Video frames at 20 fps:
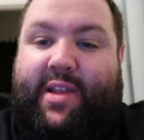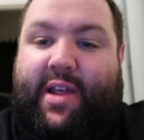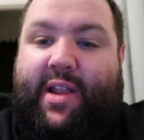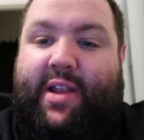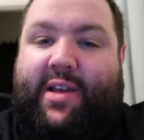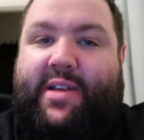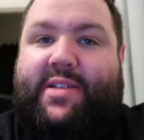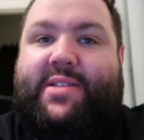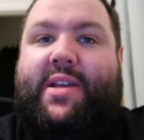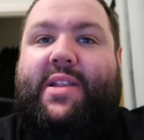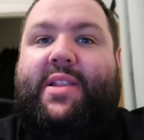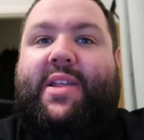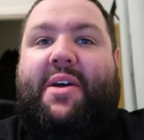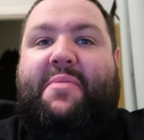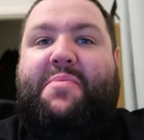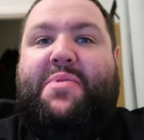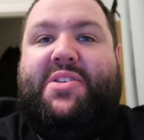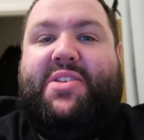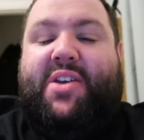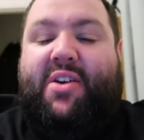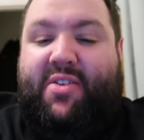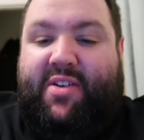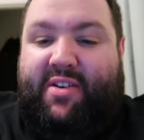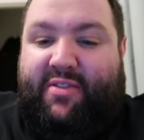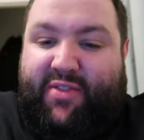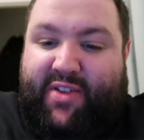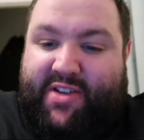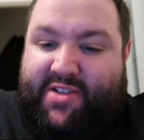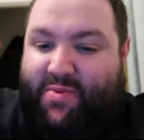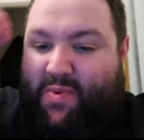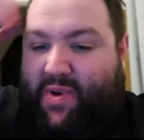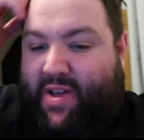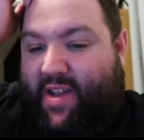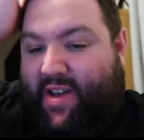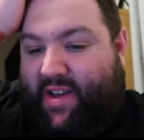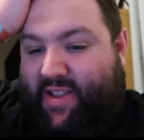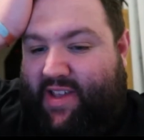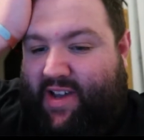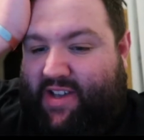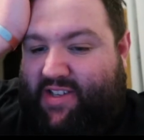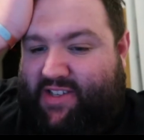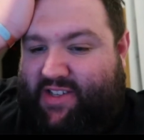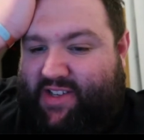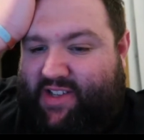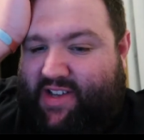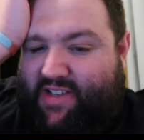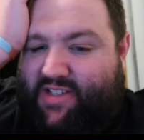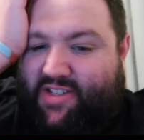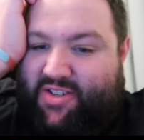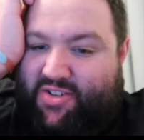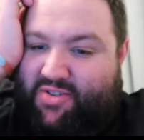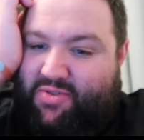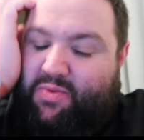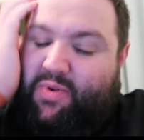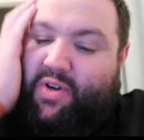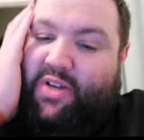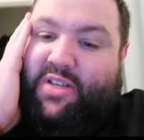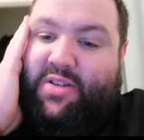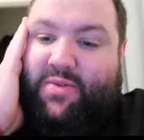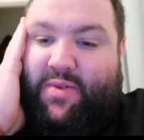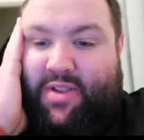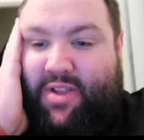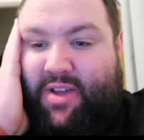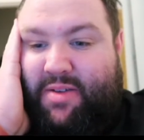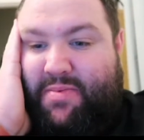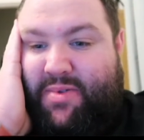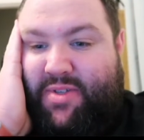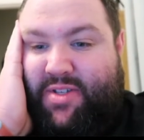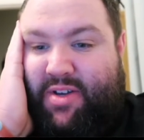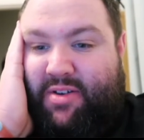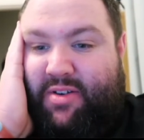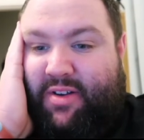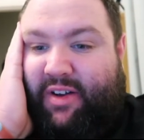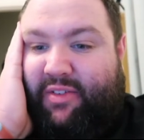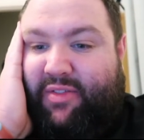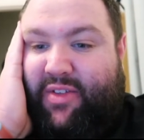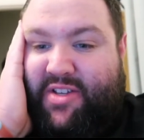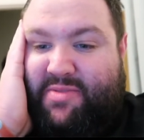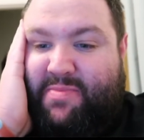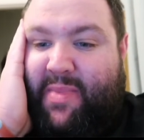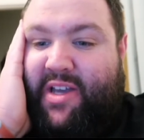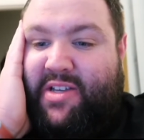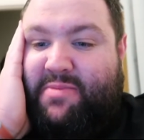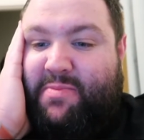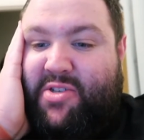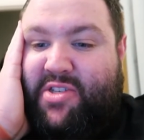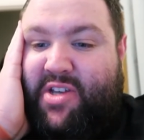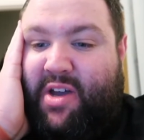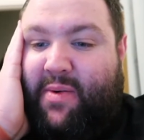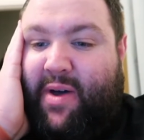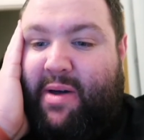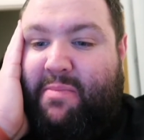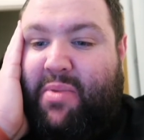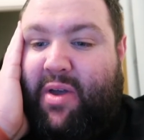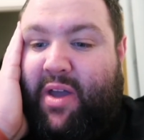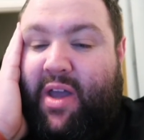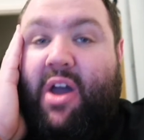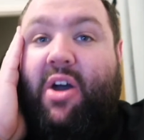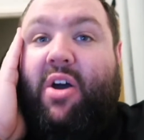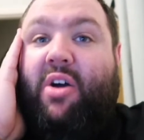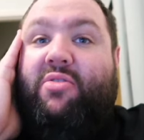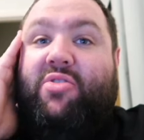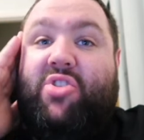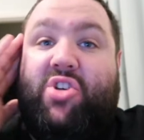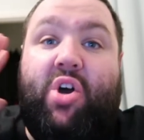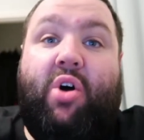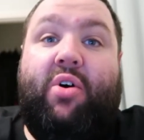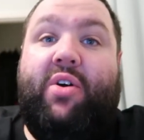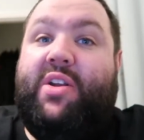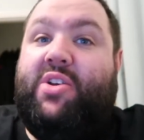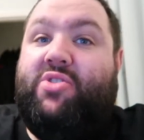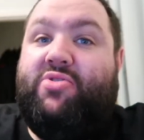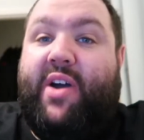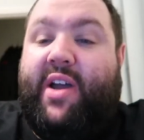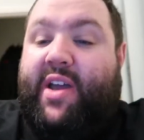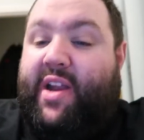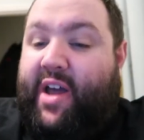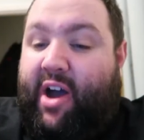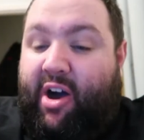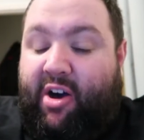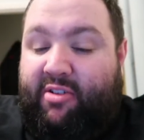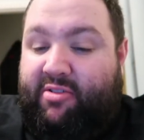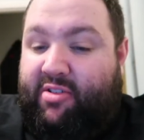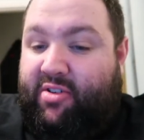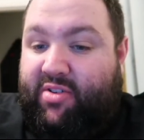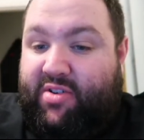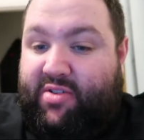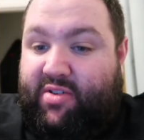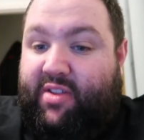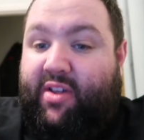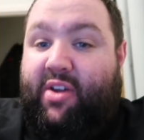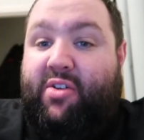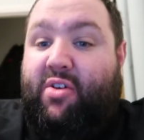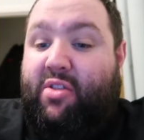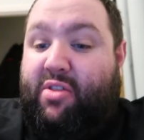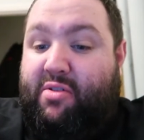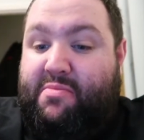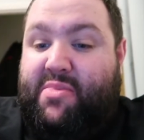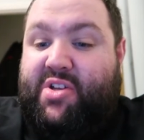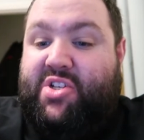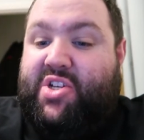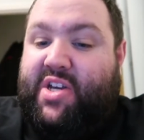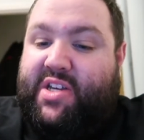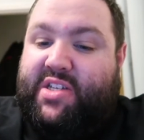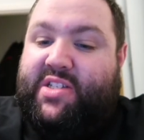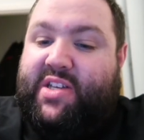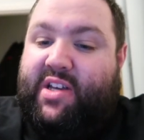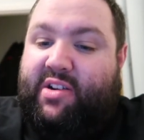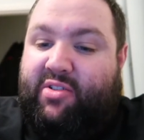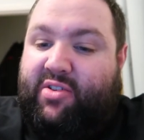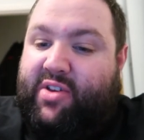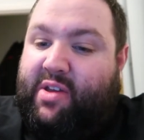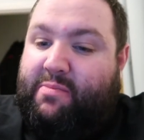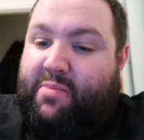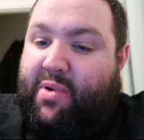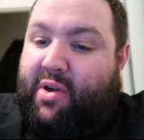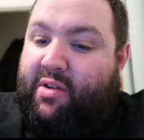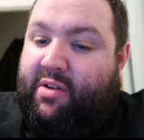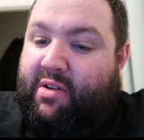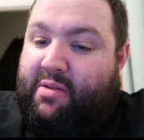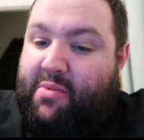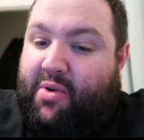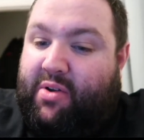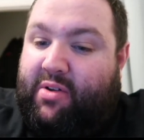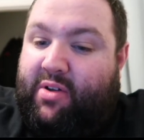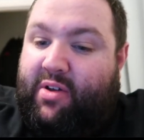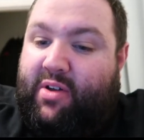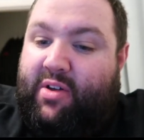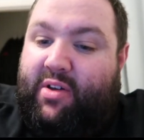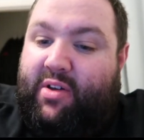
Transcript: the episode off this way. That's a good way to end the episode off. This makes me so happy. Shiny Dragonair, another majestic looking Pokemon.